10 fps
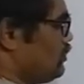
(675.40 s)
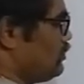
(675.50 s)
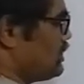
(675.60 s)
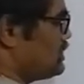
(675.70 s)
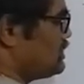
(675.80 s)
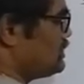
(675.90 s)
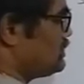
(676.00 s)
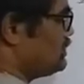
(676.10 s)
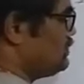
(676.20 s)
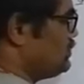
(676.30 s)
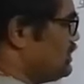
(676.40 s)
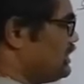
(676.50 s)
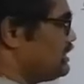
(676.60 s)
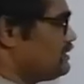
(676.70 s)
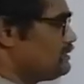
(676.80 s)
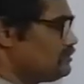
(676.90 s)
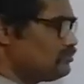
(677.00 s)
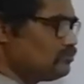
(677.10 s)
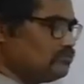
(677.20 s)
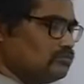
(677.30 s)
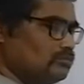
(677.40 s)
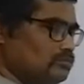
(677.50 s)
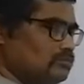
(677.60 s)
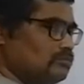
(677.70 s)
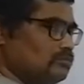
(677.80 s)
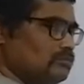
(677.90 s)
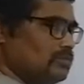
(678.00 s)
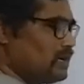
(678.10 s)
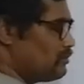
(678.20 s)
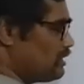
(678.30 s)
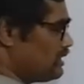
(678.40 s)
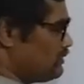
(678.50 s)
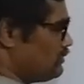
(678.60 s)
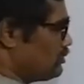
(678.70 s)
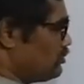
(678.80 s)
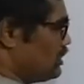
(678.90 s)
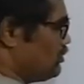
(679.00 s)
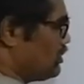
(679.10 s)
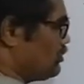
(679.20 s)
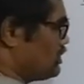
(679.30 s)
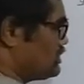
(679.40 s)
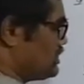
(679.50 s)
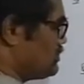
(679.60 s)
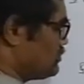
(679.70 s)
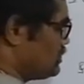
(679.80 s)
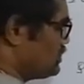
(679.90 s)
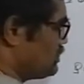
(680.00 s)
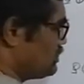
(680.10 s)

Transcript: What you will get by applying the formula 1 plus tan square?